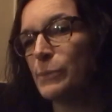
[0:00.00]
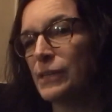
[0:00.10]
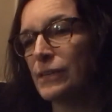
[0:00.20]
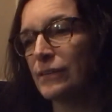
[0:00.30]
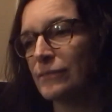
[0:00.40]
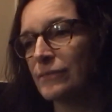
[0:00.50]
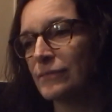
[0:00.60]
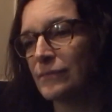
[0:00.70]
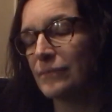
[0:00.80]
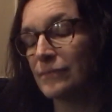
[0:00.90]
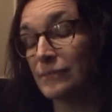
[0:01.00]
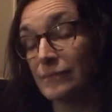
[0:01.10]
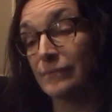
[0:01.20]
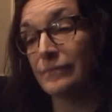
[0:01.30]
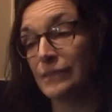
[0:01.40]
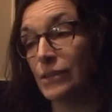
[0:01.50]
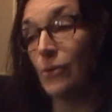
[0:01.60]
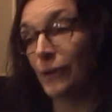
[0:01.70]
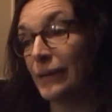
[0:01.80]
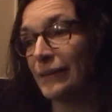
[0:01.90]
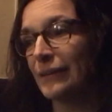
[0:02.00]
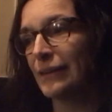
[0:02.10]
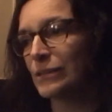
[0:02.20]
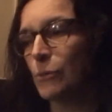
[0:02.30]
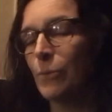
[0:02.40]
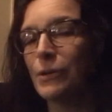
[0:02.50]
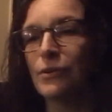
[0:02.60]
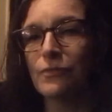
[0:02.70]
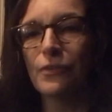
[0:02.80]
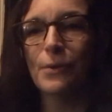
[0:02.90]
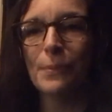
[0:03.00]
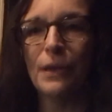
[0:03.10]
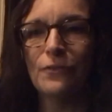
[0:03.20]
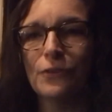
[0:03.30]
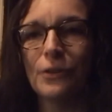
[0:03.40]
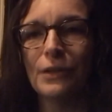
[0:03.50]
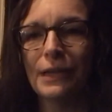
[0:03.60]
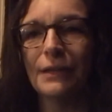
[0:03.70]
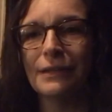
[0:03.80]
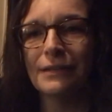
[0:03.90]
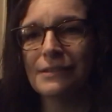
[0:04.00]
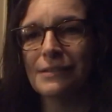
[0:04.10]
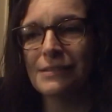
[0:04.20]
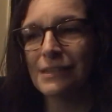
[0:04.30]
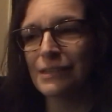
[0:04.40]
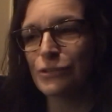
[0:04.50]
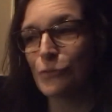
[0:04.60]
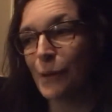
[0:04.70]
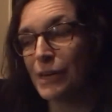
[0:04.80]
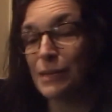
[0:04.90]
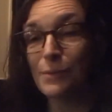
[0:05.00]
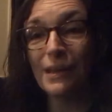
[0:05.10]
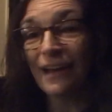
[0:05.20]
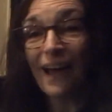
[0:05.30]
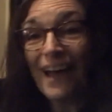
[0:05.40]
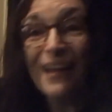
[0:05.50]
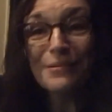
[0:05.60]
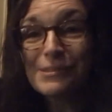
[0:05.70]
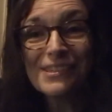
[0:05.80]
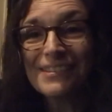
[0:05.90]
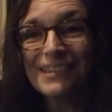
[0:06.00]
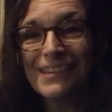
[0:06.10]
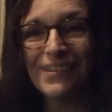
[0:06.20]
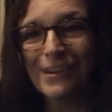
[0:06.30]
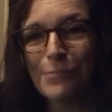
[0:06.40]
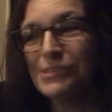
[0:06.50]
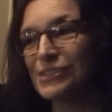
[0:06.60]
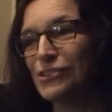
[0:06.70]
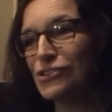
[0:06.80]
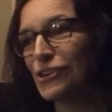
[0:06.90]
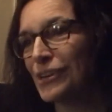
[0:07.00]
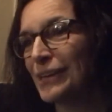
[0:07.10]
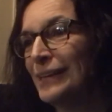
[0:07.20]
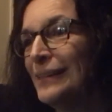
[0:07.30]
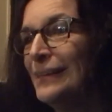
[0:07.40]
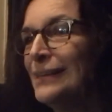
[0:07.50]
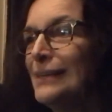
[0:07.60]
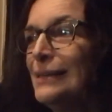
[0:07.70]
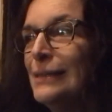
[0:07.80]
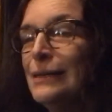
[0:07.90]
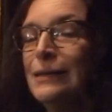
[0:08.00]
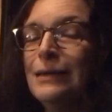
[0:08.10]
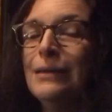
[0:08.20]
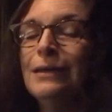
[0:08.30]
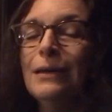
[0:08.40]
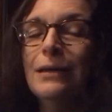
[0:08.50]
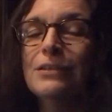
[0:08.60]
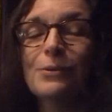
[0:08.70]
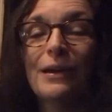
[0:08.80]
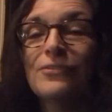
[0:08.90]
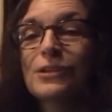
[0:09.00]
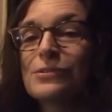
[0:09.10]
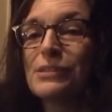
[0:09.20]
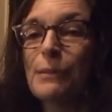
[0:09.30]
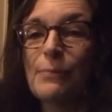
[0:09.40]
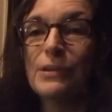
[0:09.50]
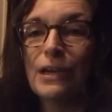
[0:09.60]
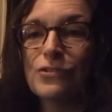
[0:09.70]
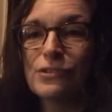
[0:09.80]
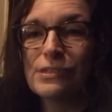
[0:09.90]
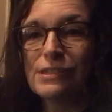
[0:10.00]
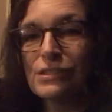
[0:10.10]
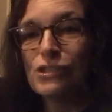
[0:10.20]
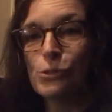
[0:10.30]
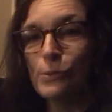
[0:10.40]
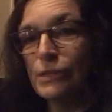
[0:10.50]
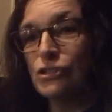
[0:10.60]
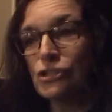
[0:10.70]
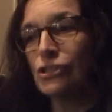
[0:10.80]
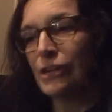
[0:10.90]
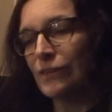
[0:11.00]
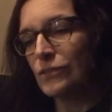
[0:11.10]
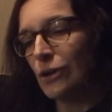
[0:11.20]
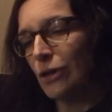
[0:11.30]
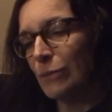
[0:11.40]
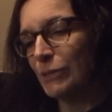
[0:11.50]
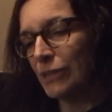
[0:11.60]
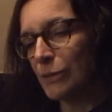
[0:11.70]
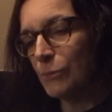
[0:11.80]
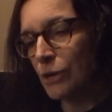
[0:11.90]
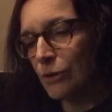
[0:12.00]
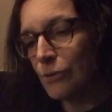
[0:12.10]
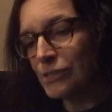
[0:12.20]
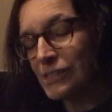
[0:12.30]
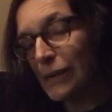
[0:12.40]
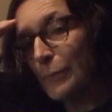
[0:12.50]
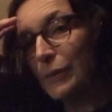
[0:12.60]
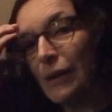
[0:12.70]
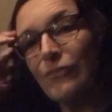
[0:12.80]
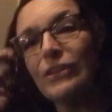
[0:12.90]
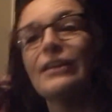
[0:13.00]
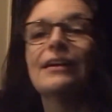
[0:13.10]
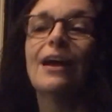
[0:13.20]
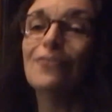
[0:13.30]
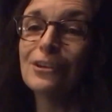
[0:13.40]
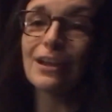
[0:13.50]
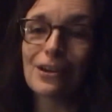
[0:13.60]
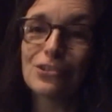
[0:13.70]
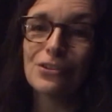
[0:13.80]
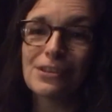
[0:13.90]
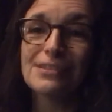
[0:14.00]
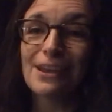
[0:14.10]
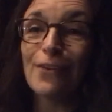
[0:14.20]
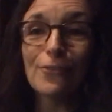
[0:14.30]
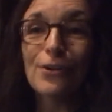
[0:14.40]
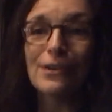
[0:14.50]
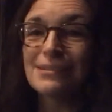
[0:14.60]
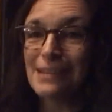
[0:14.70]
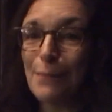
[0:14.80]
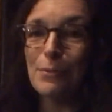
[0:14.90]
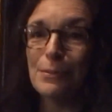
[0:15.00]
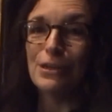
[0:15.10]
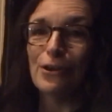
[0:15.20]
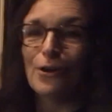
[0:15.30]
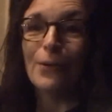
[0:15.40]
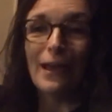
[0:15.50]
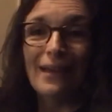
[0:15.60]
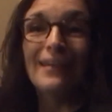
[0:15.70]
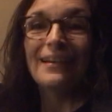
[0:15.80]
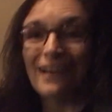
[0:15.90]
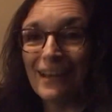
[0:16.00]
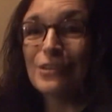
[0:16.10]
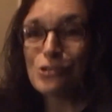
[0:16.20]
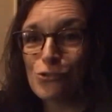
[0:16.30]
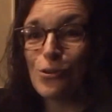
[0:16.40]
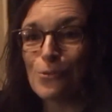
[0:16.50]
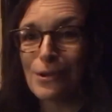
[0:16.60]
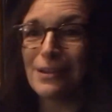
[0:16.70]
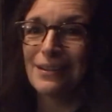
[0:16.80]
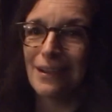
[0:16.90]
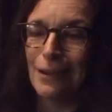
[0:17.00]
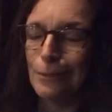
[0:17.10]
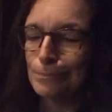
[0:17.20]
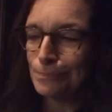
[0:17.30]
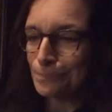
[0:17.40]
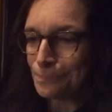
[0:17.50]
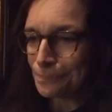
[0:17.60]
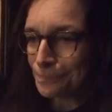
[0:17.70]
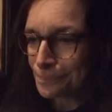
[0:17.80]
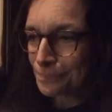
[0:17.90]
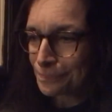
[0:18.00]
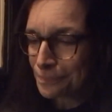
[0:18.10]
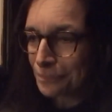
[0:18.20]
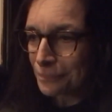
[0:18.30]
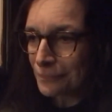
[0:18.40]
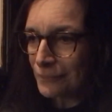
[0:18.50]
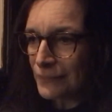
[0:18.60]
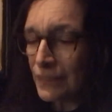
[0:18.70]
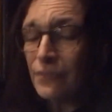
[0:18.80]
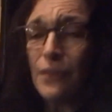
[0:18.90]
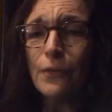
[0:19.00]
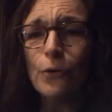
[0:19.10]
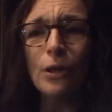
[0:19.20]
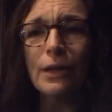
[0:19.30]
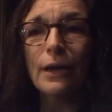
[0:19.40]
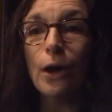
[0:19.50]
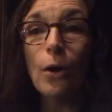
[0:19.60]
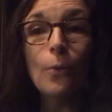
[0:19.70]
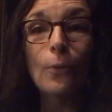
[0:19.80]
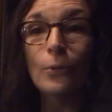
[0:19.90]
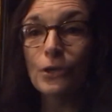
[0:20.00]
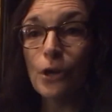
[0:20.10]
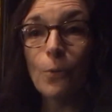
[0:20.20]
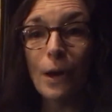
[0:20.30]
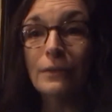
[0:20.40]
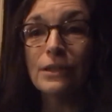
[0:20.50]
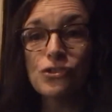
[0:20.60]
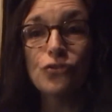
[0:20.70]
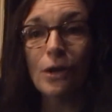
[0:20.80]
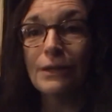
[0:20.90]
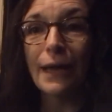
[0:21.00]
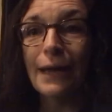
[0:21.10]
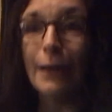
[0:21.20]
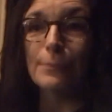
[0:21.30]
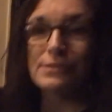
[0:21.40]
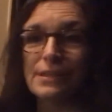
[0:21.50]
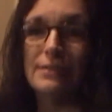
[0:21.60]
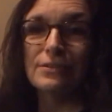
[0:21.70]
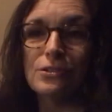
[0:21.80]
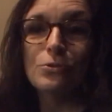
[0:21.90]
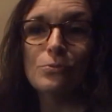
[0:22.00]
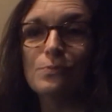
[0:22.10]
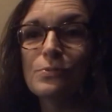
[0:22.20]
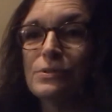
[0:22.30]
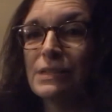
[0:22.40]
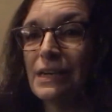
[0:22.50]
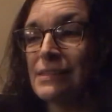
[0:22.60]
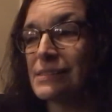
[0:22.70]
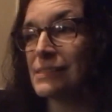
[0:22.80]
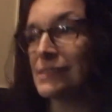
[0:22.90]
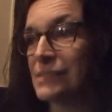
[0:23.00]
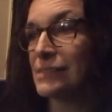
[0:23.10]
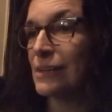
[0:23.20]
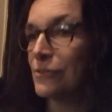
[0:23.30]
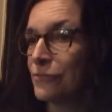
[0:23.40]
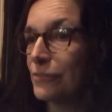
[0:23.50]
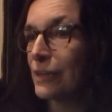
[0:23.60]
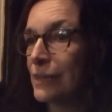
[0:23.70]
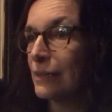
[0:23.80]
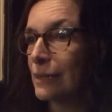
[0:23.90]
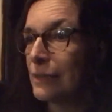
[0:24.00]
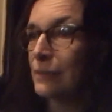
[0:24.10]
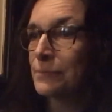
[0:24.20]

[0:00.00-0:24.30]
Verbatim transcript: being annoying at the moment and very painful and uh, it's like it's reminding me, hi, I'm still here and I'm still a jerk. So I have to go see my podiatrist soonish. I have to call him and let him know because now I'm having to let every doctor that's ever examined me know, hey, I had a stroke. Um, and then they're all like, oh, you know what? Let's draw labs and do tests and stuff. And uh,